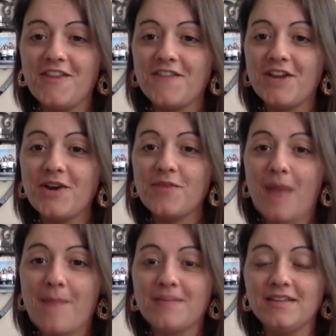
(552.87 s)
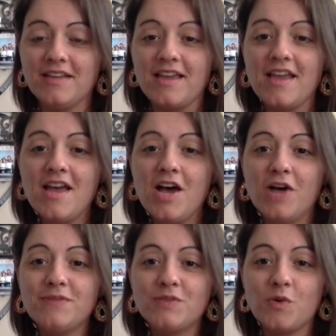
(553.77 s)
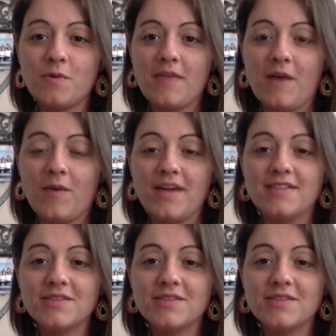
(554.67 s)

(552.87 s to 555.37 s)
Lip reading: they're very rapidly absorbed that way.